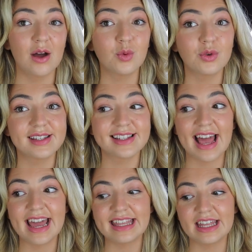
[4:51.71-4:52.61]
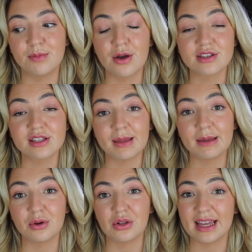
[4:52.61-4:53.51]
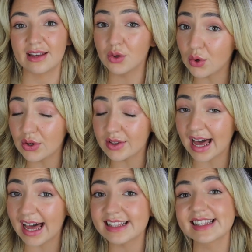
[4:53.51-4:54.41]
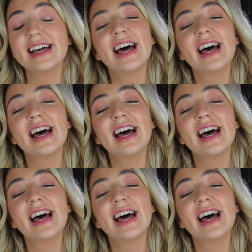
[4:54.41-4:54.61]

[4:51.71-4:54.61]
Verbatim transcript: I would say that most people ignore that.